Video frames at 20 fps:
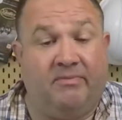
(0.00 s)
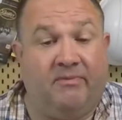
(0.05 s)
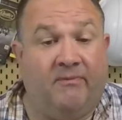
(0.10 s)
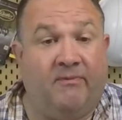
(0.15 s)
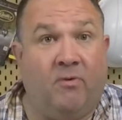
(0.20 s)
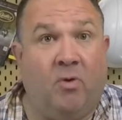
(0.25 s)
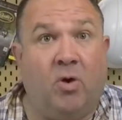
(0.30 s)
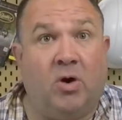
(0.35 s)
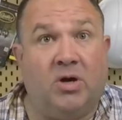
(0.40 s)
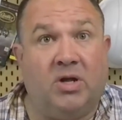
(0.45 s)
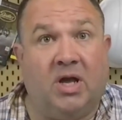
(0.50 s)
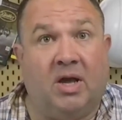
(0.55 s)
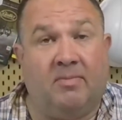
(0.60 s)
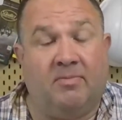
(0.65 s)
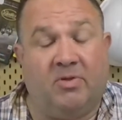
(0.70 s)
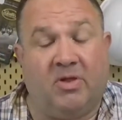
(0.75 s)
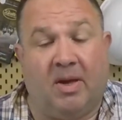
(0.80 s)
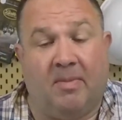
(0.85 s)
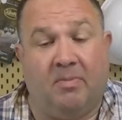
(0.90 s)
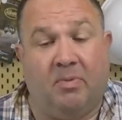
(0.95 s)
Ford
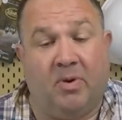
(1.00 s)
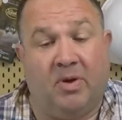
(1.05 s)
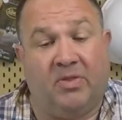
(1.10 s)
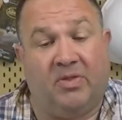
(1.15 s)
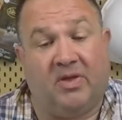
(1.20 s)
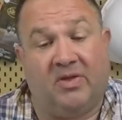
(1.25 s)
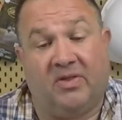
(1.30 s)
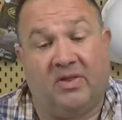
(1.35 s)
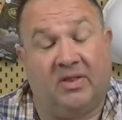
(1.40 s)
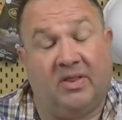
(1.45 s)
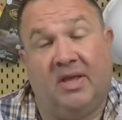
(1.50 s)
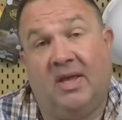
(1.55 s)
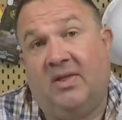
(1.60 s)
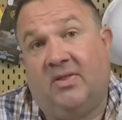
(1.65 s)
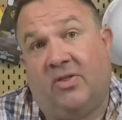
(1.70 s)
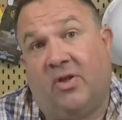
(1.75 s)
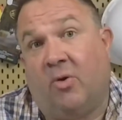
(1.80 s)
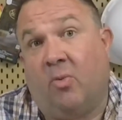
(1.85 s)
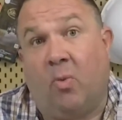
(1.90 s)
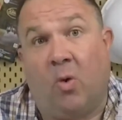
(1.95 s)
comes up with, because at
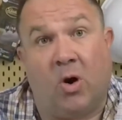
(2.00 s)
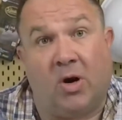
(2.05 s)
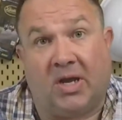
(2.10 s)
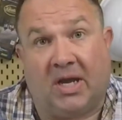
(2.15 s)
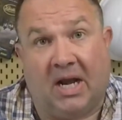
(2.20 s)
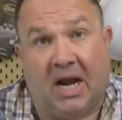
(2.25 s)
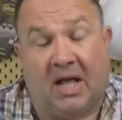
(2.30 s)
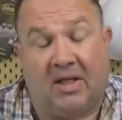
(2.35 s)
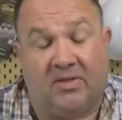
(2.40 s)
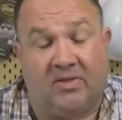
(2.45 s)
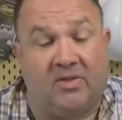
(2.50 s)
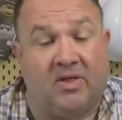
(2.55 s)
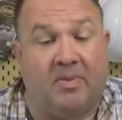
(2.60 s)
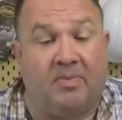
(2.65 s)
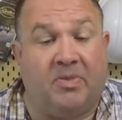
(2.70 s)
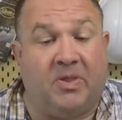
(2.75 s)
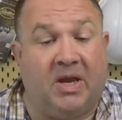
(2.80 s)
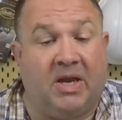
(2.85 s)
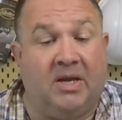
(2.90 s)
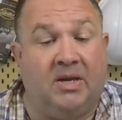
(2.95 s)
least they're working on
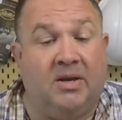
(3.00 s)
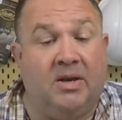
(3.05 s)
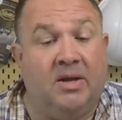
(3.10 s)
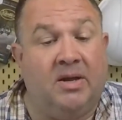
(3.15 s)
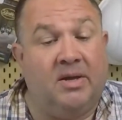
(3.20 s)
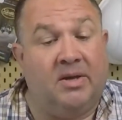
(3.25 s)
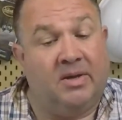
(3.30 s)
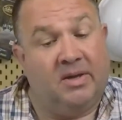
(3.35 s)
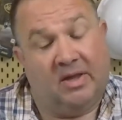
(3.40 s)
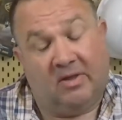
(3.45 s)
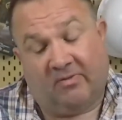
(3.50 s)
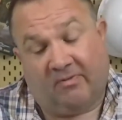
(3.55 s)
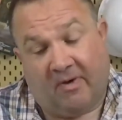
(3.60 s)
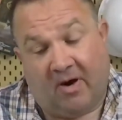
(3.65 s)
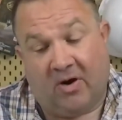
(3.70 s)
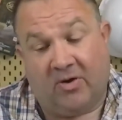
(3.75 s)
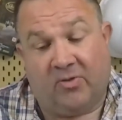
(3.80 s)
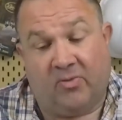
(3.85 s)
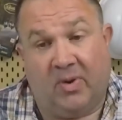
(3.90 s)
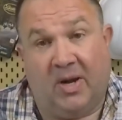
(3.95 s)
something. As
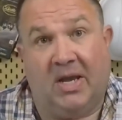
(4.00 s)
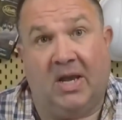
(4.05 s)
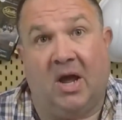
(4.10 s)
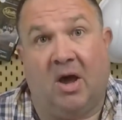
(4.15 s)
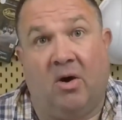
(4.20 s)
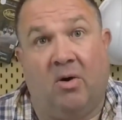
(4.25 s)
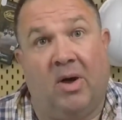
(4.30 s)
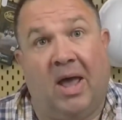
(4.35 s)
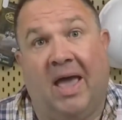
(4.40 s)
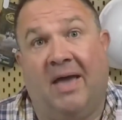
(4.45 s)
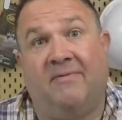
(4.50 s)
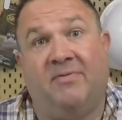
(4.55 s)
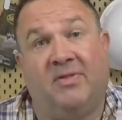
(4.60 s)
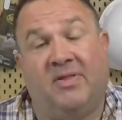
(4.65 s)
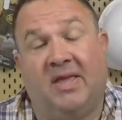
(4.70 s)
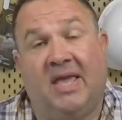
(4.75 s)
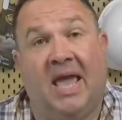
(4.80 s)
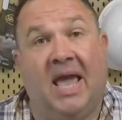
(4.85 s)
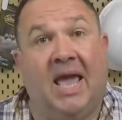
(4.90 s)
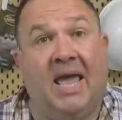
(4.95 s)
far as we know,
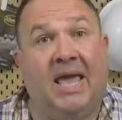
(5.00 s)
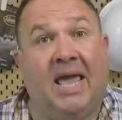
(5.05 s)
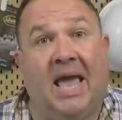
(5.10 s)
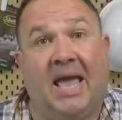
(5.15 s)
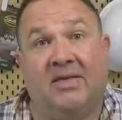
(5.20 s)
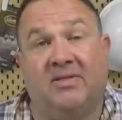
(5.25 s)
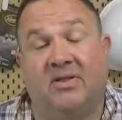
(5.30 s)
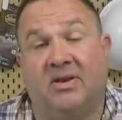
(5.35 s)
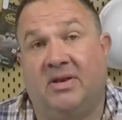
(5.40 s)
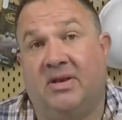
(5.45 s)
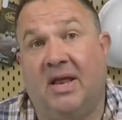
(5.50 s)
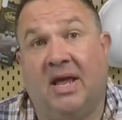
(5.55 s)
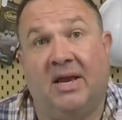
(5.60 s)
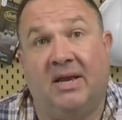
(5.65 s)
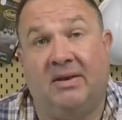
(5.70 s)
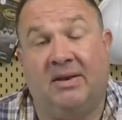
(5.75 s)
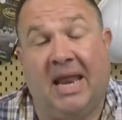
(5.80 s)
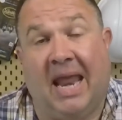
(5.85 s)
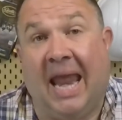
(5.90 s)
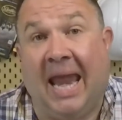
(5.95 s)
FCA hasn't
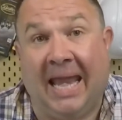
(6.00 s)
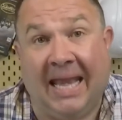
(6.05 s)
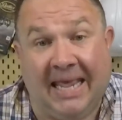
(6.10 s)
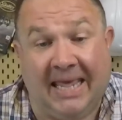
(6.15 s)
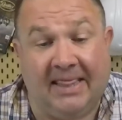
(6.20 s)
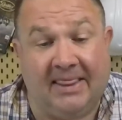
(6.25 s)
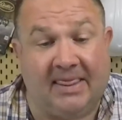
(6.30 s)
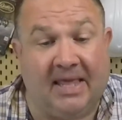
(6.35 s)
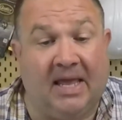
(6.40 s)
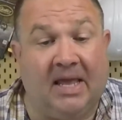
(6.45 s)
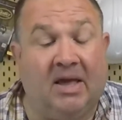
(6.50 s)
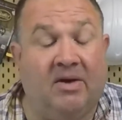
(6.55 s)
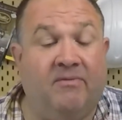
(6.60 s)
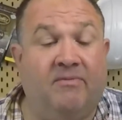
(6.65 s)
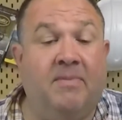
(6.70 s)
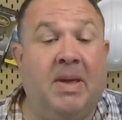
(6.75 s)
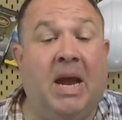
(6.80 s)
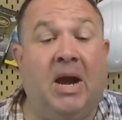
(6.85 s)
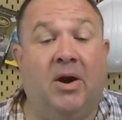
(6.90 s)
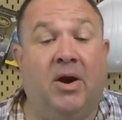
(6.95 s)
done anything of
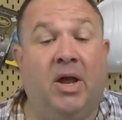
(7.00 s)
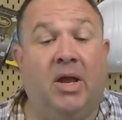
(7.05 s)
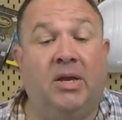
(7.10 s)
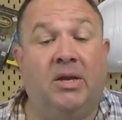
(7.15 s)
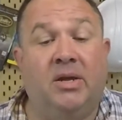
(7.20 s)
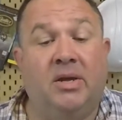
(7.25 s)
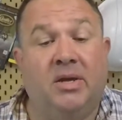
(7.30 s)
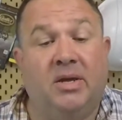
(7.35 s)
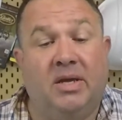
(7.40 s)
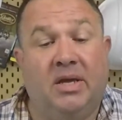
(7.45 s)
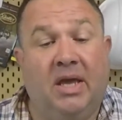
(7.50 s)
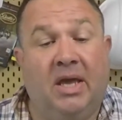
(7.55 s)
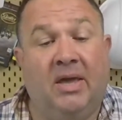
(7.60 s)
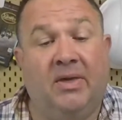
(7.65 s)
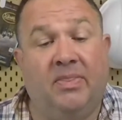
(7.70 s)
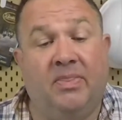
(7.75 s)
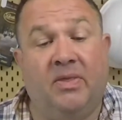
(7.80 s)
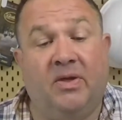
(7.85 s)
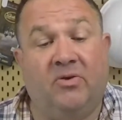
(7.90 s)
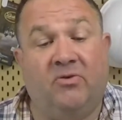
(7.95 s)
merit
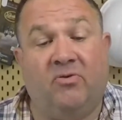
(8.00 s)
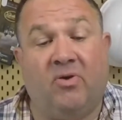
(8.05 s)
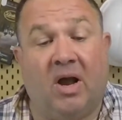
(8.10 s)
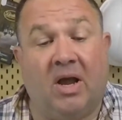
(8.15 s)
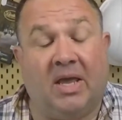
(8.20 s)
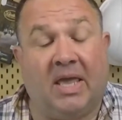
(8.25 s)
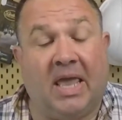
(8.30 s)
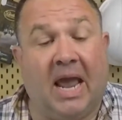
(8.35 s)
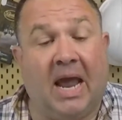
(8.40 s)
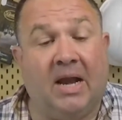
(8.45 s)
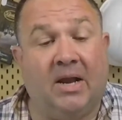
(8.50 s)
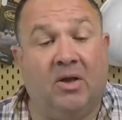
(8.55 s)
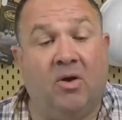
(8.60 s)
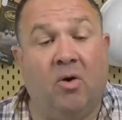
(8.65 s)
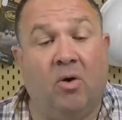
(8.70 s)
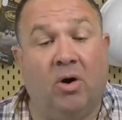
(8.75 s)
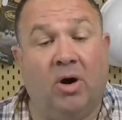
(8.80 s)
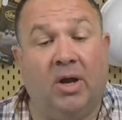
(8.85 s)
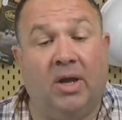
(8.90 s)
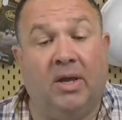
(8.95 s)
in the truck
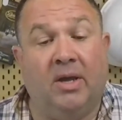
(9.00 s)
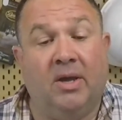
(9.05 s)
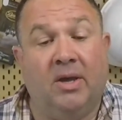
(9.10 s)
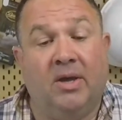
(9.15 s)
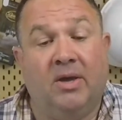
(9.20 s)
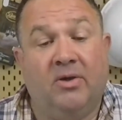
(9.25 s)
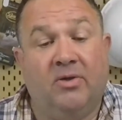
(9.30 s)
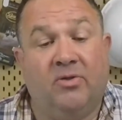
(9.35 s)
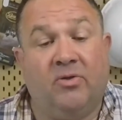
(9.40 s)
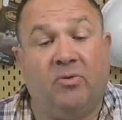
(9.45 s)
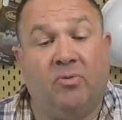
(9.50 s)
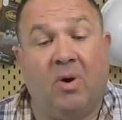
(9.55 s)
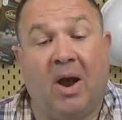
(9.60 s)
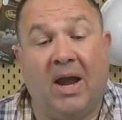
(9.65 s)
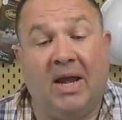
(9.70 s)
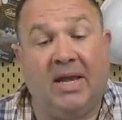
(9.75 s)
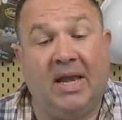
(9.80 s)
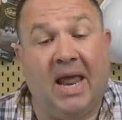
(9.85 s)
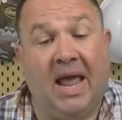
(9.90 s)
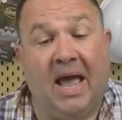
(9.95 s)
category. So
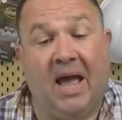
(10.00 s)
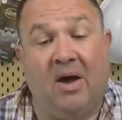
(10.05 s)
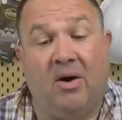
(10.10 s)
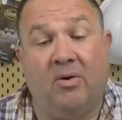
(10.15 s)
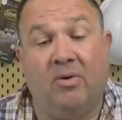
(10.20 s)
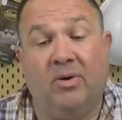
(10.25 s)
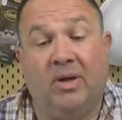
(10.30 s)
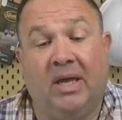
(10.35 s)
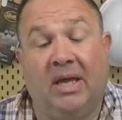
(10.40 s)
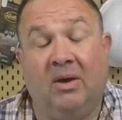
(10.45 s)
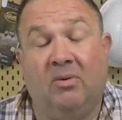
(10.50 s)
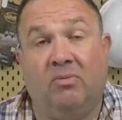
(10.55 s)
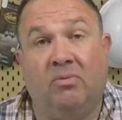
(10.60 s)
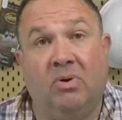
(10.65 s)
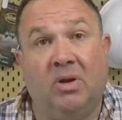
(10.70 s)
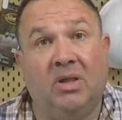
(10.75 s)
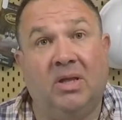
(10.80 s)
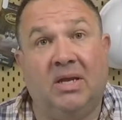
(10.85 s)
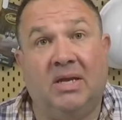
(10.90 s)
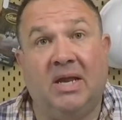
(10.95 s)
right now, it
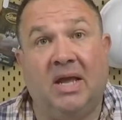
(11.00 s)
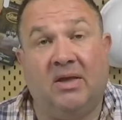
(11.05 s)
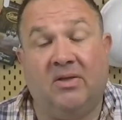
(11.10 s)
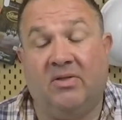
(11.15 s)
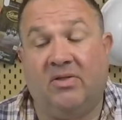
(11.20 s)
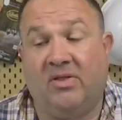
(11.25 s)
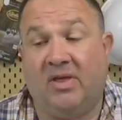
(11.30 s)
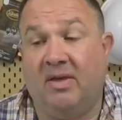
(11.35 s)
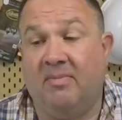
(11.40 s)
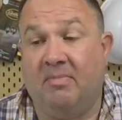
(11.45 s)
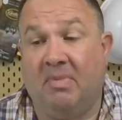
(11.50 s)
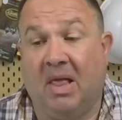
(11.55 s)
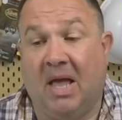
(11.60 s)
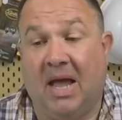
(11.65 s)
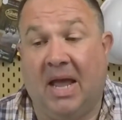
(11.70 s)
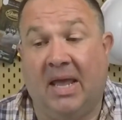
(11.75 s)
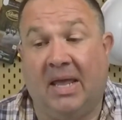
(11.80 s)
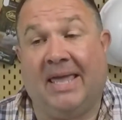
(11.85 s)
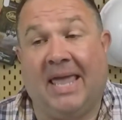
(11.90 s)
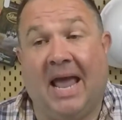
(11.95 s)
really does seem
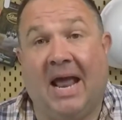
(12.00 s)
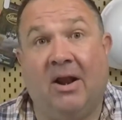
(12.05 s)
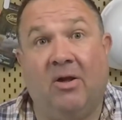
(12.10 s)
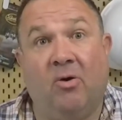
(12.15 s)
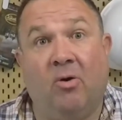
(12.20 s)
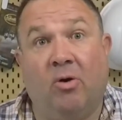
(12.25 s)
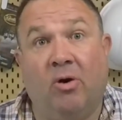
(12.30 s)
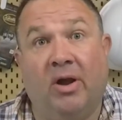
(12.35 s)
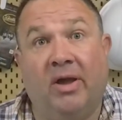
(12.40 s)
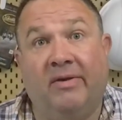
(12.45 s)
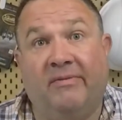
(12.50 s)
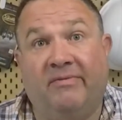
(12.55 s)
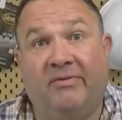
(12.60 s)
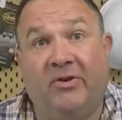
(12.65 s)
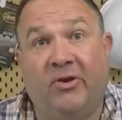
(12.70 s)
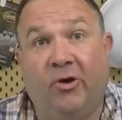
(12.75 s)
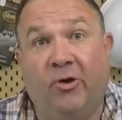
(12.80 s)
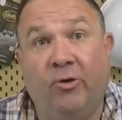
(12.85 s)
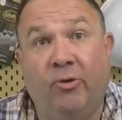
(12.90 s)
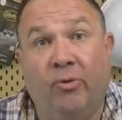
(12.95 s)
like category of
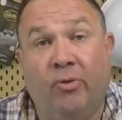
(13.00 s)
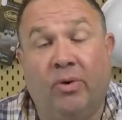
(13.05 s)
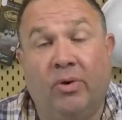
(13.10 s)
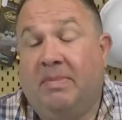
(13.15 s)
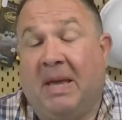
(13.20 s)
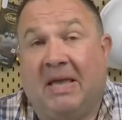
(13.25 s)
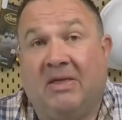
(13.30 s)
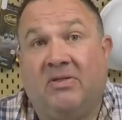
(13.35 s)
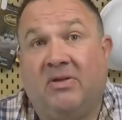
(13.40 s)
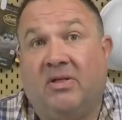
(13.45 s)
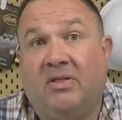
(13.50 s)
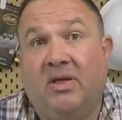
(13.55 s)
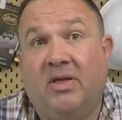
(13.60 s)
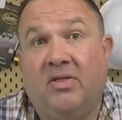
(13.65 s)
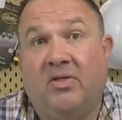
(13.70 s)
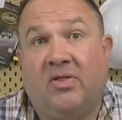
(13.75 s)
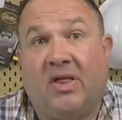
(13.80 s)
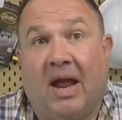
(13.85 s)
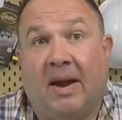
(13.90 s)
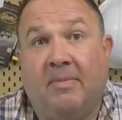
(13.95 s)
two. Basically, the
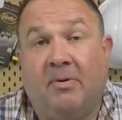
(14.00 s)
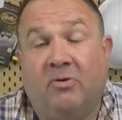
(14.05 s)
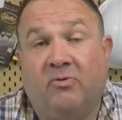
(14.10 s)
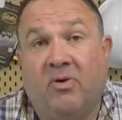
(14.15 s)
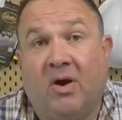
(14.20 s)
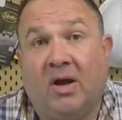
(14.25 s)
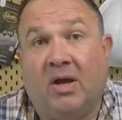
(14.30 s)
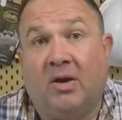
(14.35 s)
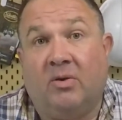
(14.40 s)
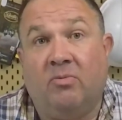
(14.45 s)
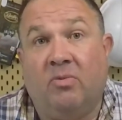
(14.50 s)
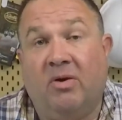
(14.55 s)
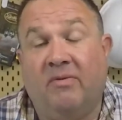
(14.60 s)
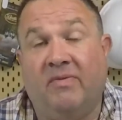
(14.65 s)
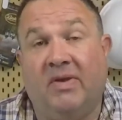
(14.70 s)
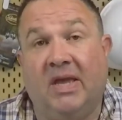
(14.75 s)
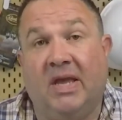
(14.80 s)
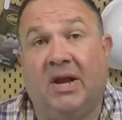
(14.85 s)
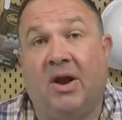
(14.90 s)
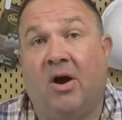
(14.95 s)
Cybertruck and
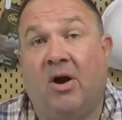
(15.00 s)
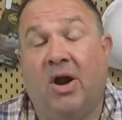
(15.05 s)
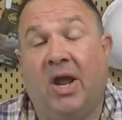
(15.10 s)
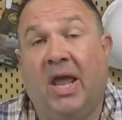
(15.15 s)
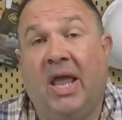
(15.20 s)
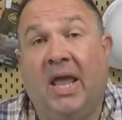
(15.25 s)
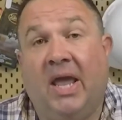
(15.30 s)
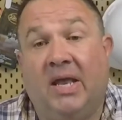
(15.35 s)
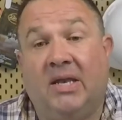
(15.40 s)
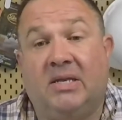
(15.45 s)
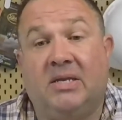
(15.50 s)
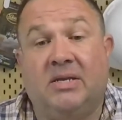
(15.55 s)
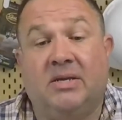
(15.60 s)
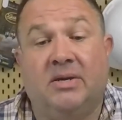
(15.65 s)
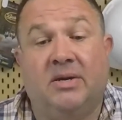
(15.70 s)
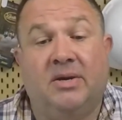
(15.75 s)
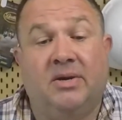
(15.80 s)
Rivian are it.